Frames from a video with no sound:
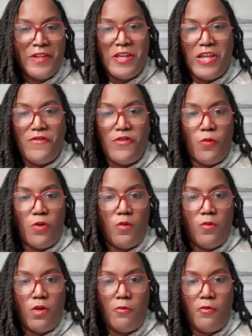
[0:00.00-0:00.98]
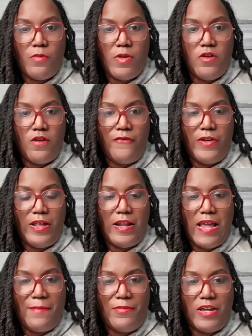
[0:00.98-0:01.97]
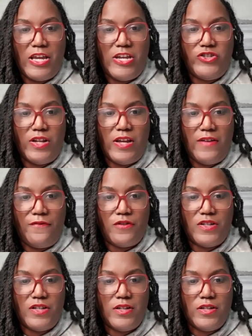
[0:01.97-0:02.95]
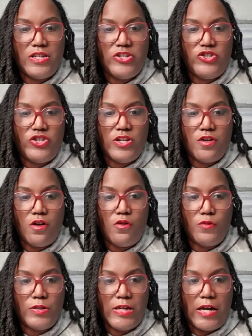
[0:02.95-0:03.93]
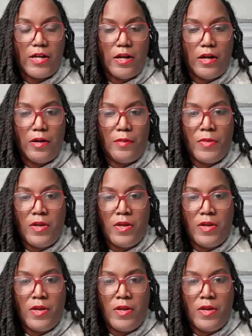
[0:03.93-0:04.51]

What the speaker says: If you want to work with me, you can fill out an application at fertilitycheatcode.com.